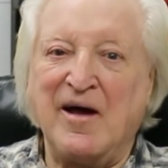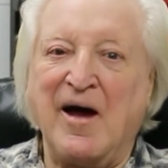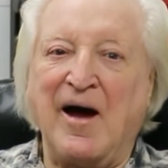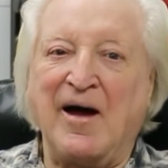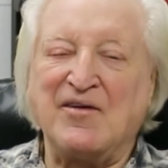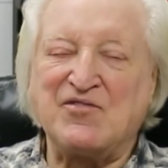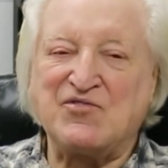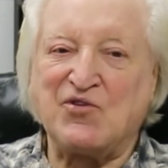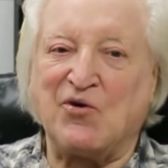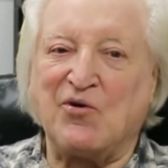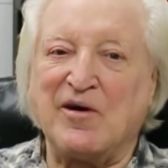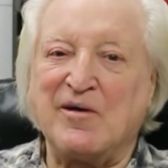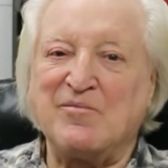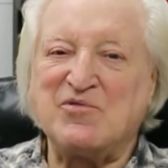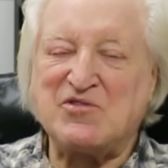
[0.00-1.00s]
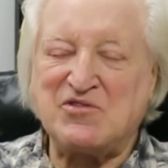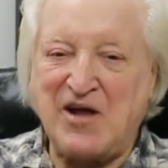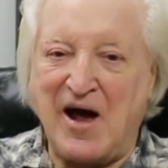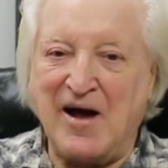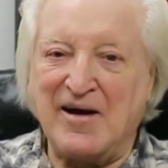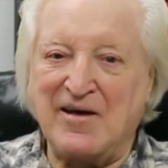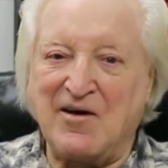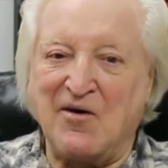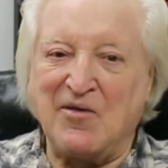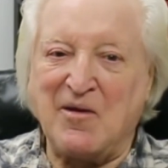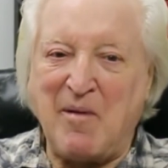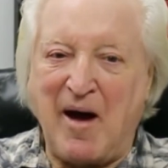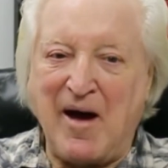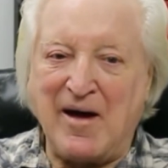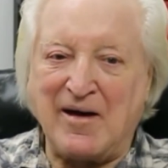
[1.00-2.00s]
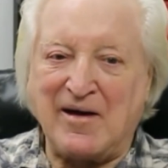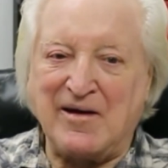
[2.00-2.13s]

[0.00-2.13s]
and saw him standing on the bank,